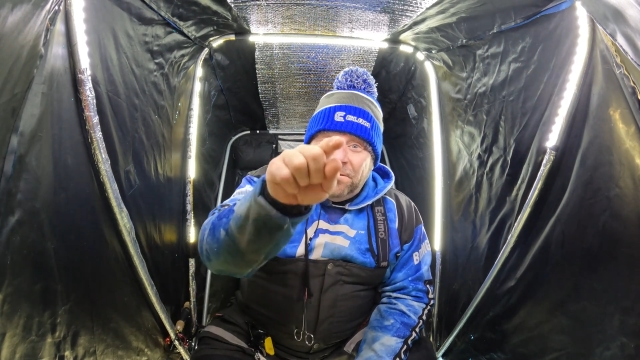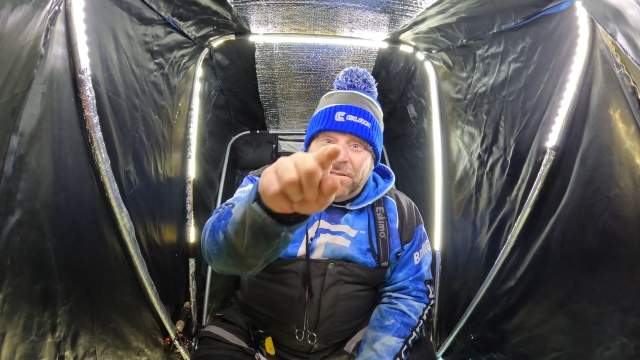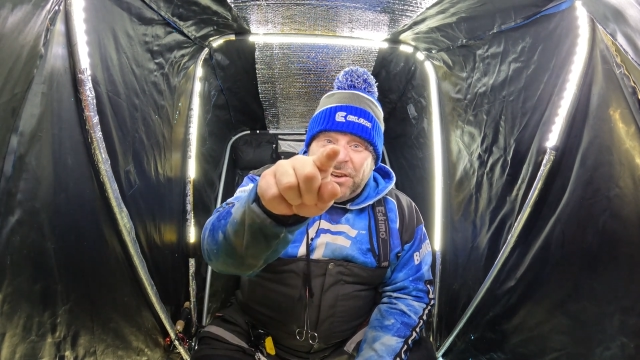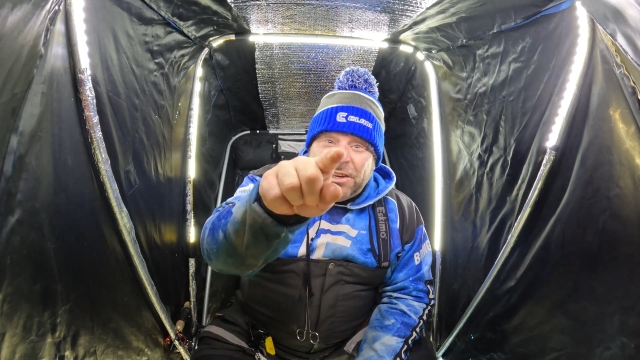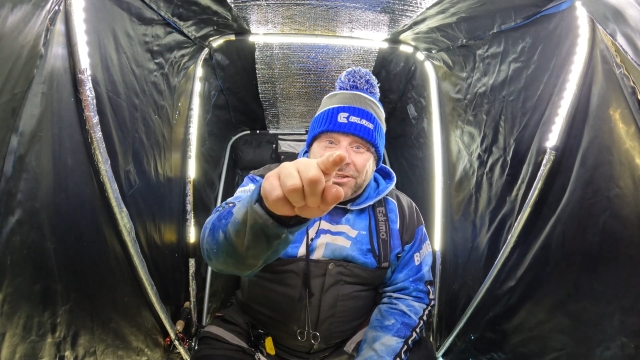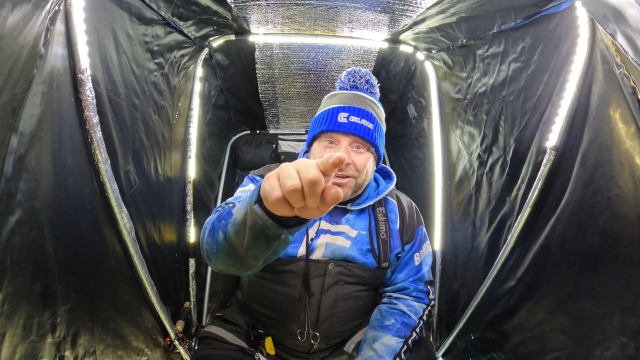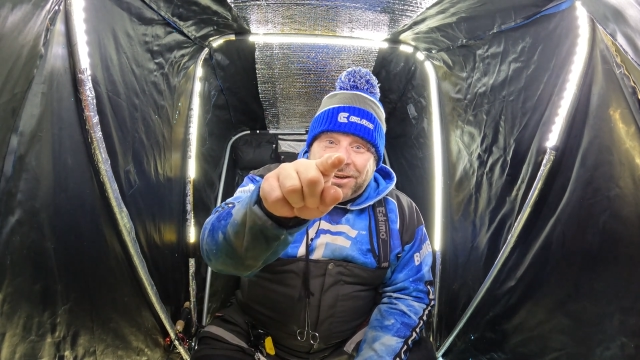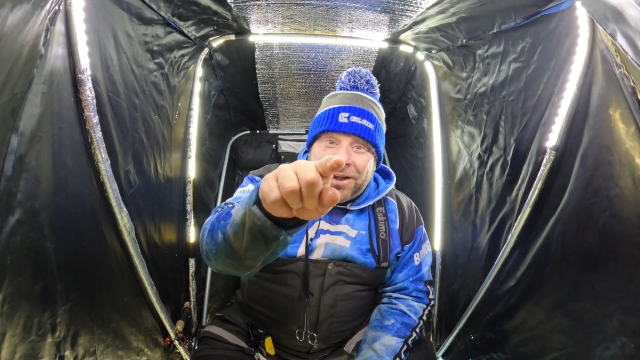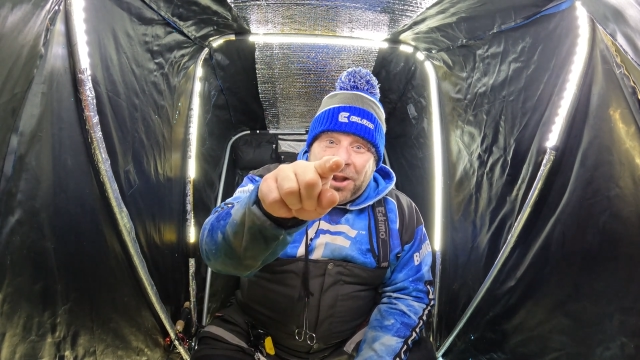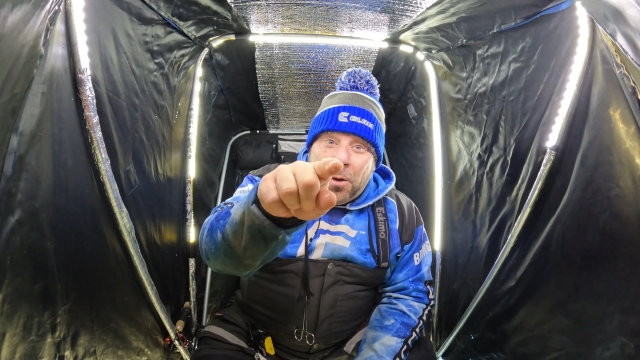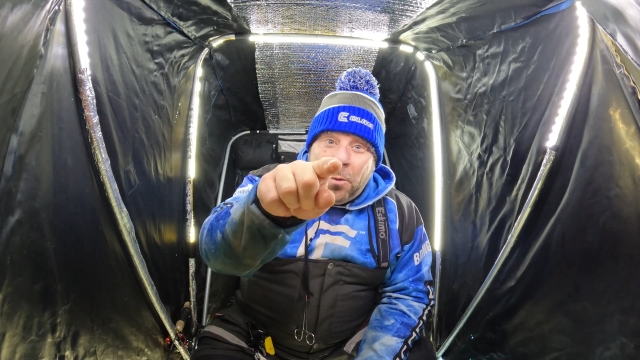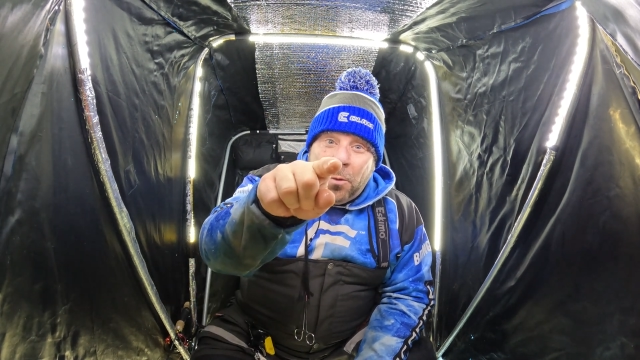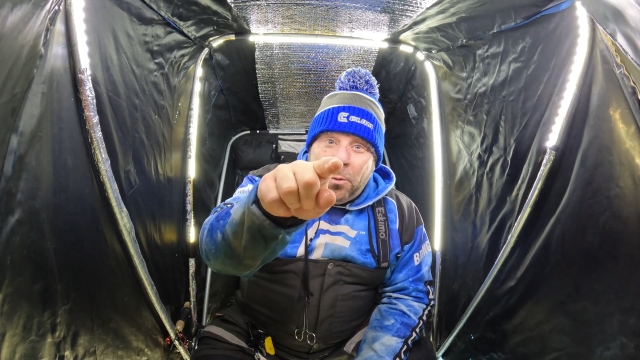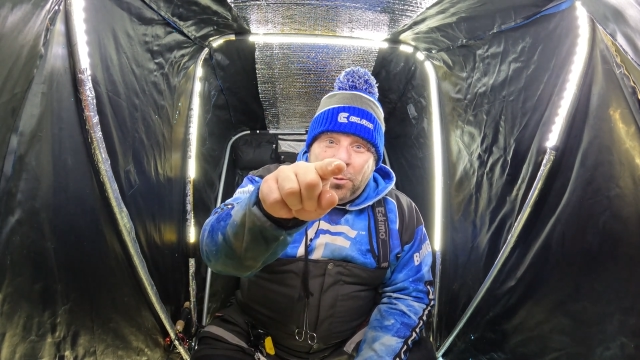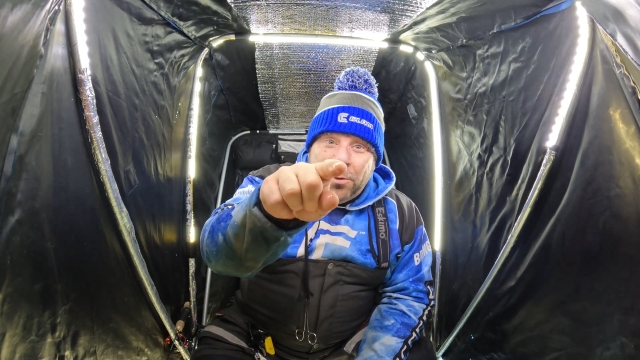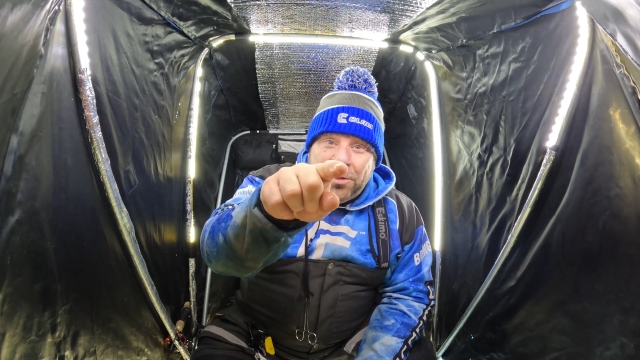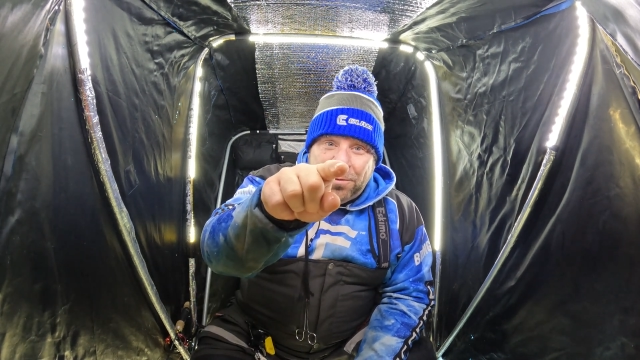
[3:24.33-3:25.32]
Fishing
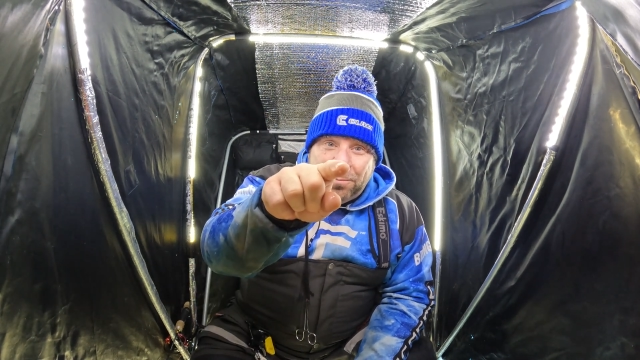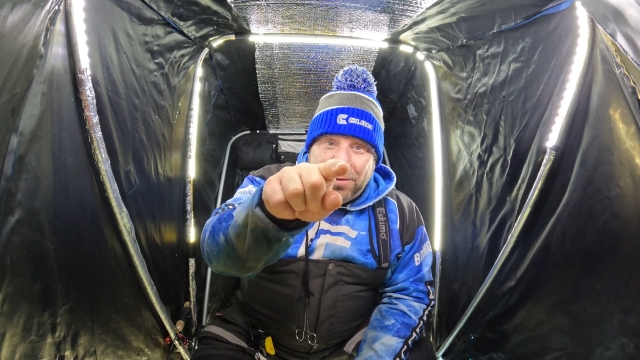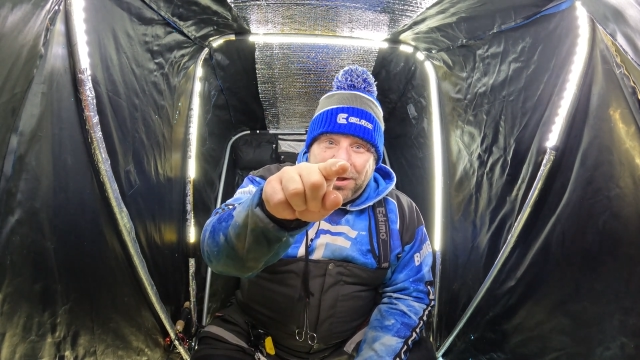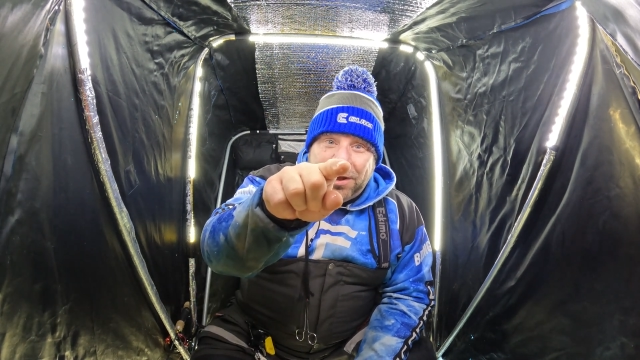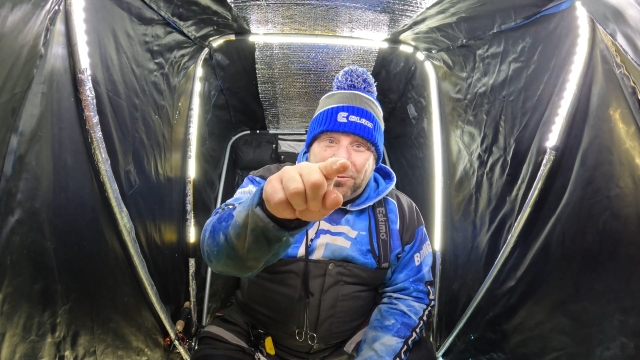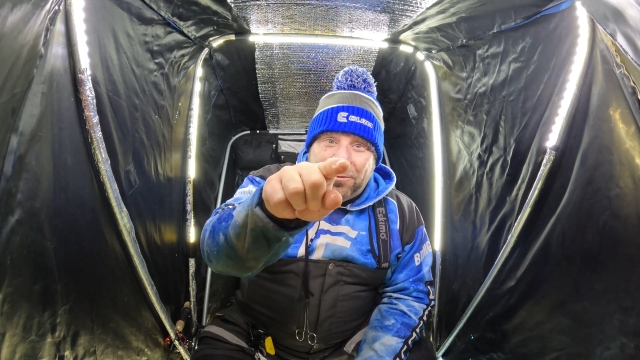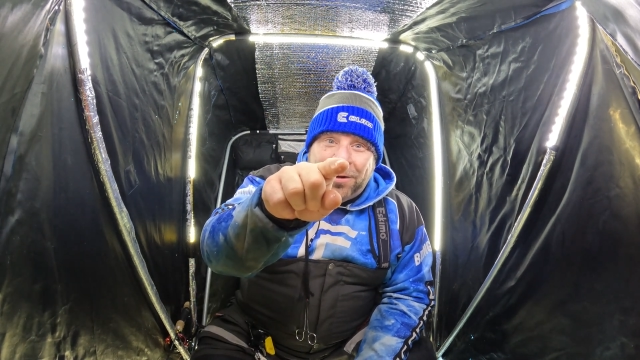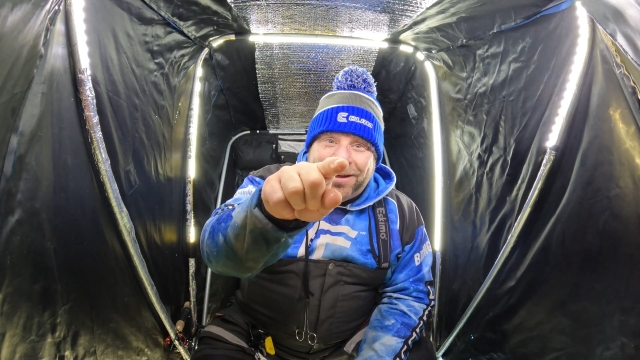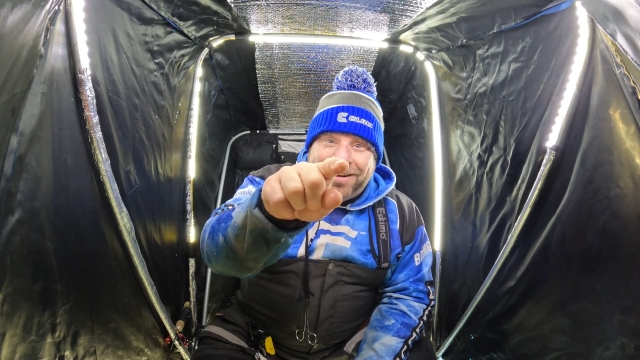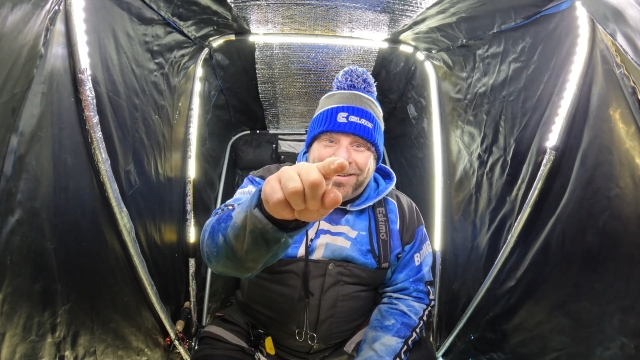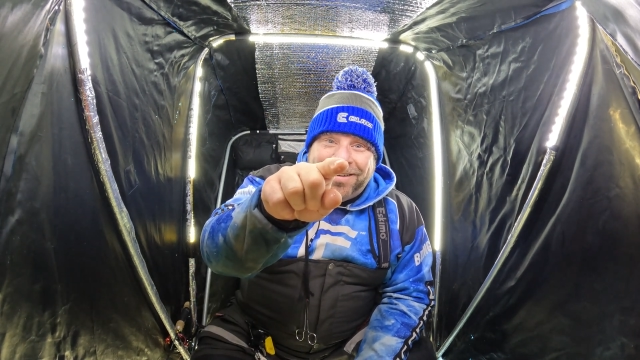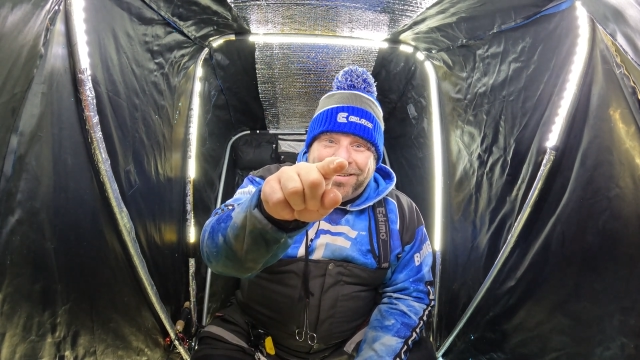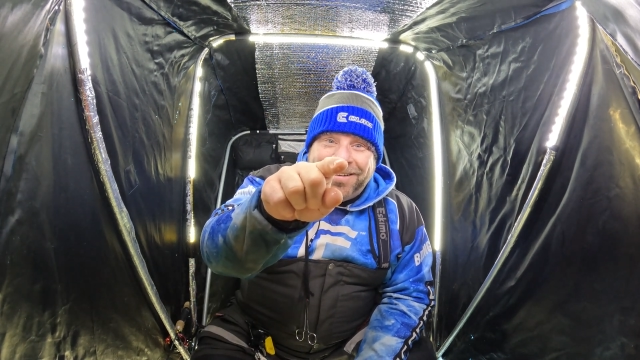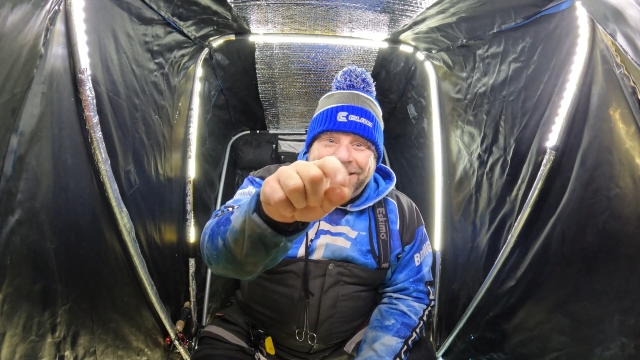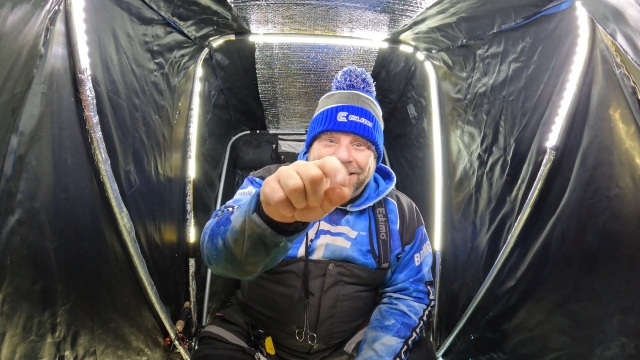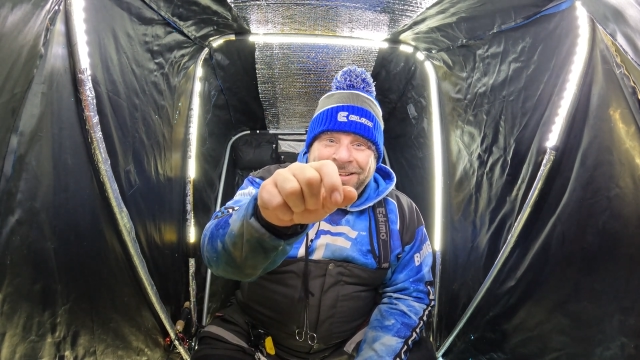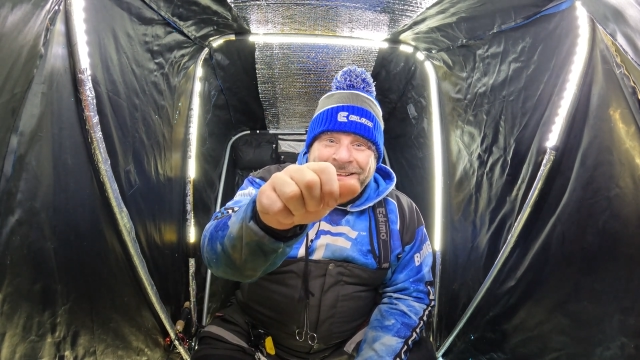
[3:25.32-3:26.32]
with the
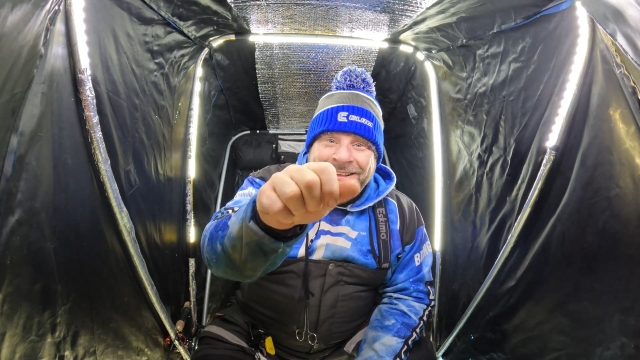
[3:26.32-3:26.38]
Bigwiggle.